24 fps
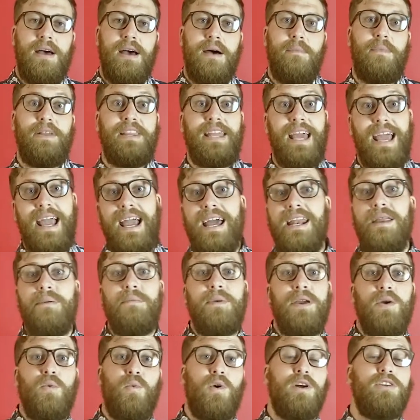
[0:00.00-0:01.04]
But the
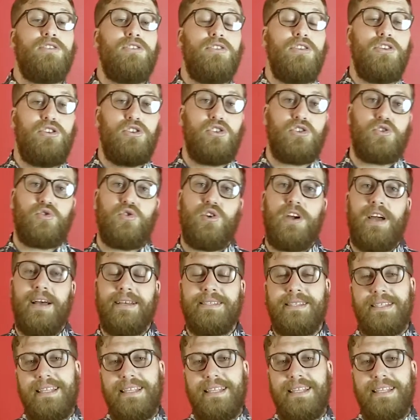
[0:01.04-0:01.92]
enemy wants to destroy us,